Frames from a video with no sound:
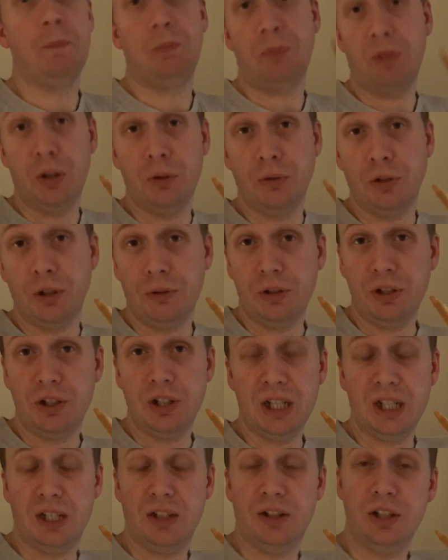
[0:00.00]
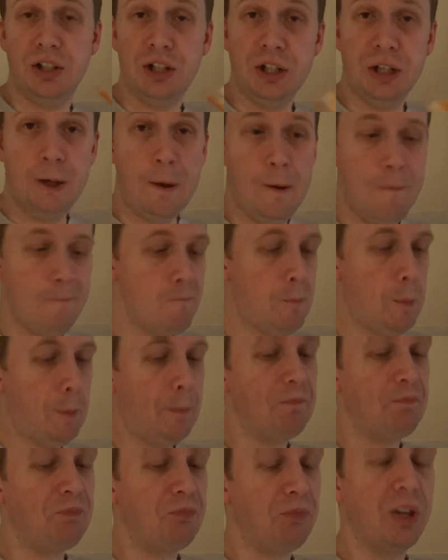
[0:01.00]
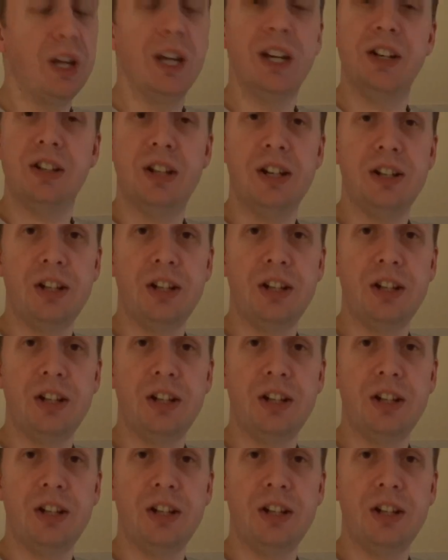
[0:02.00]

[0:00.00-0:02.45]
And also I checked the jar, it says